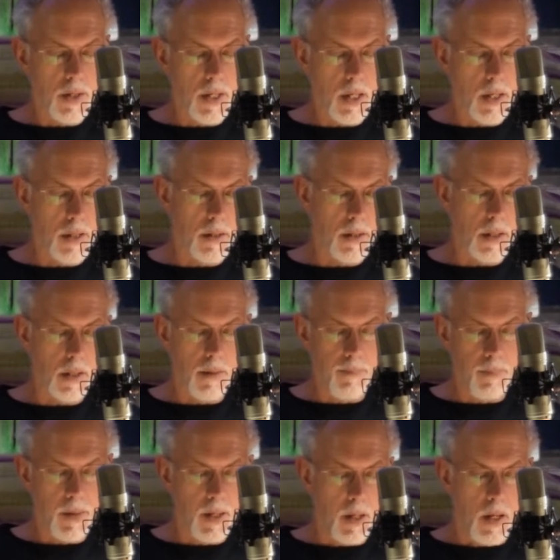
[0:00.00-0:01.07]
tendency,
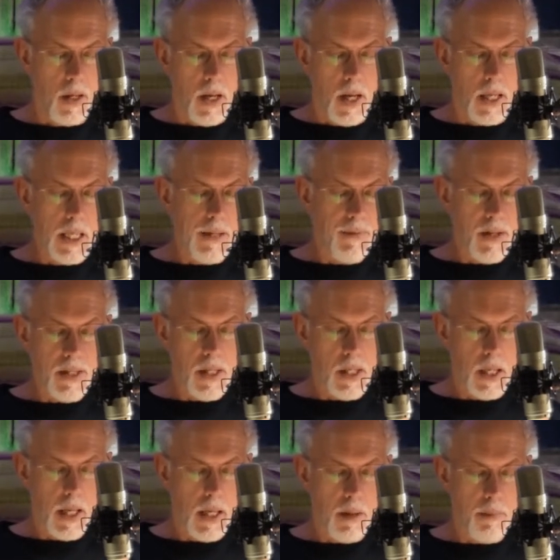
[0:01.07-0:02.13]
and even as he
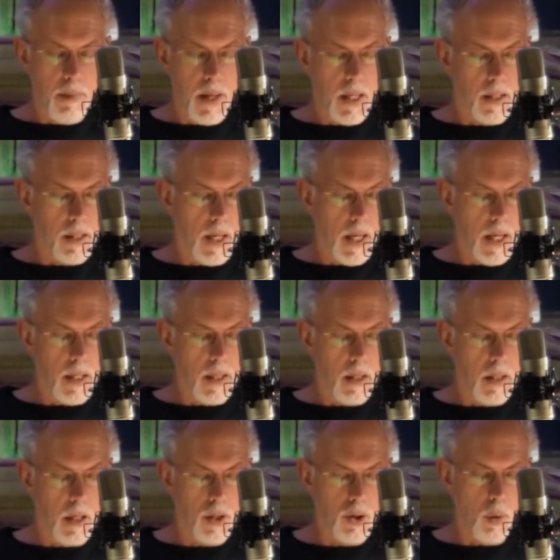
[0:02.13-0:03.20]
lay in bed at night,
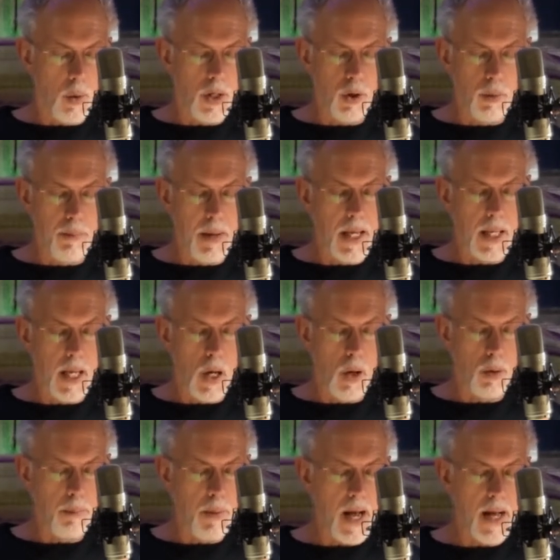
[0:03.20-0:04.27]
he thought he could make
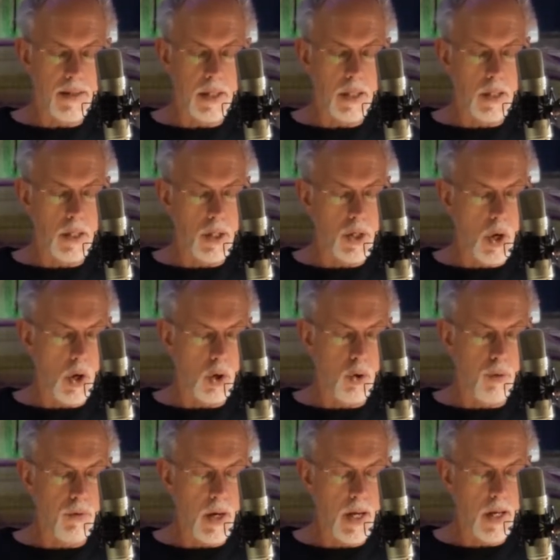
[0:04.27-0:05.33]
out, passing in the dark
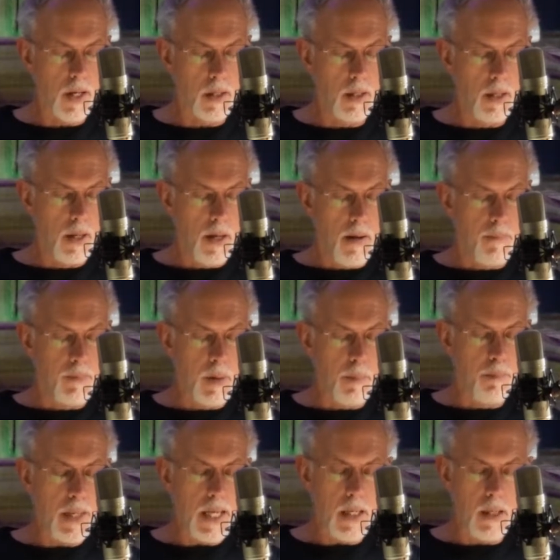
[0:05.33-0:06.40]
overhead, the
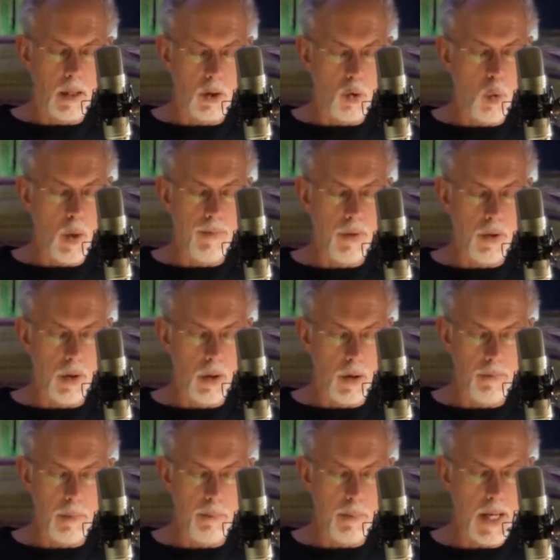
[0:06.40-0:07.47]
beat and quiver of
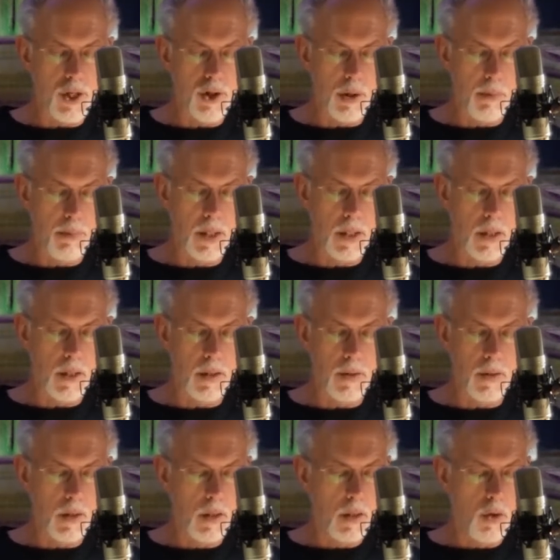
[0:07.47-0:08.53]
impatient
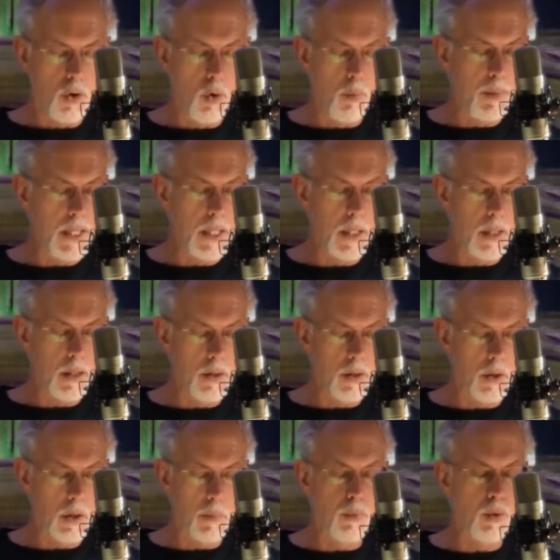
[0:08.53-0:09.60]
pinions, obedient
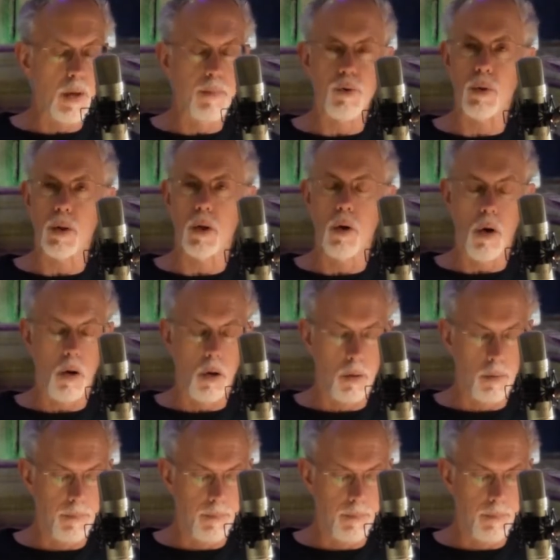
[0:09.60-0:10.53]
to the peremptory call.